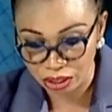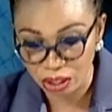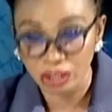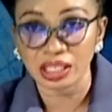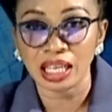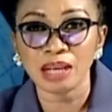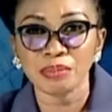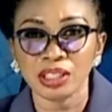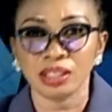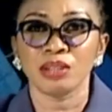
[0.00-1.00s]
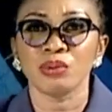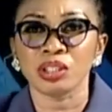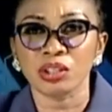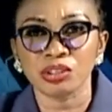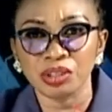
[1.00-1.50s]
And let me stick with
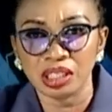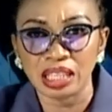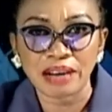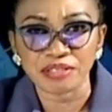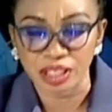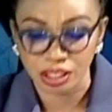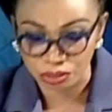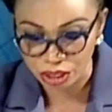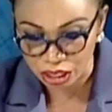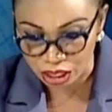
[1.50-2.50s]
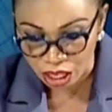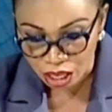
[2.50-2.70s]
countries in Africa, really.